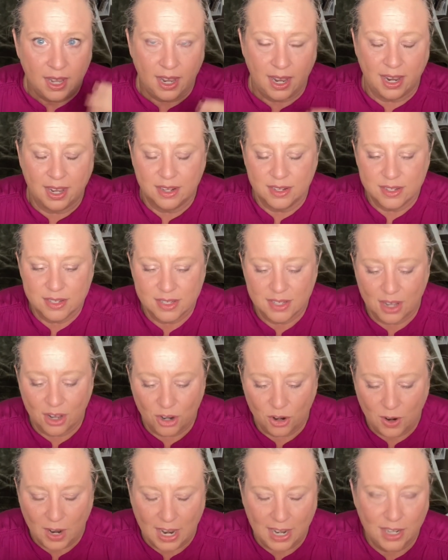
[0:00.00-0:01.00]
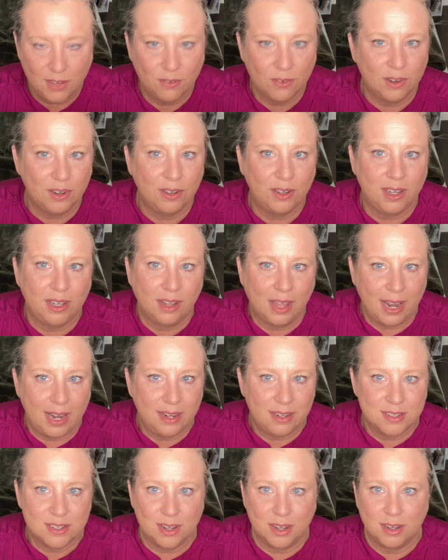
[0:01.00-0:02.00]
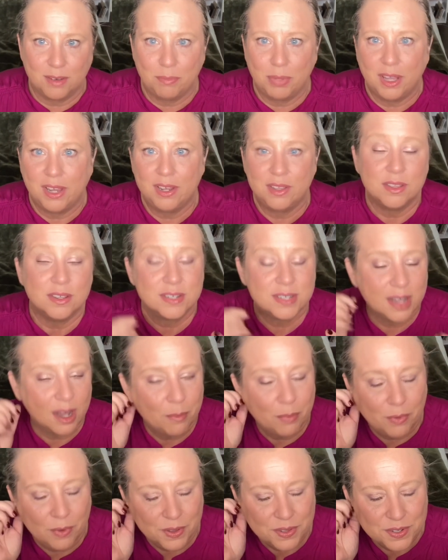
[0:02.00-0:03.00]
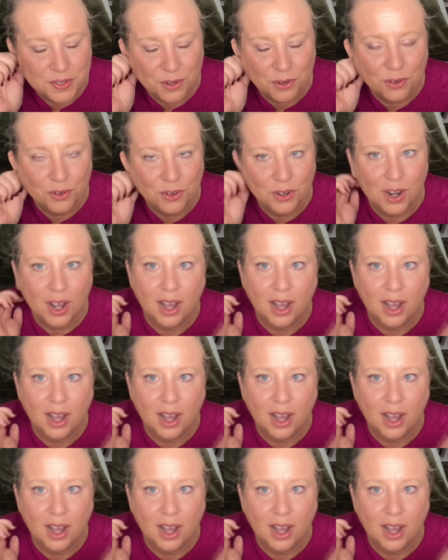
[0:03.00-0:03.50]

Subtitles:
And so I really like to play this up with certain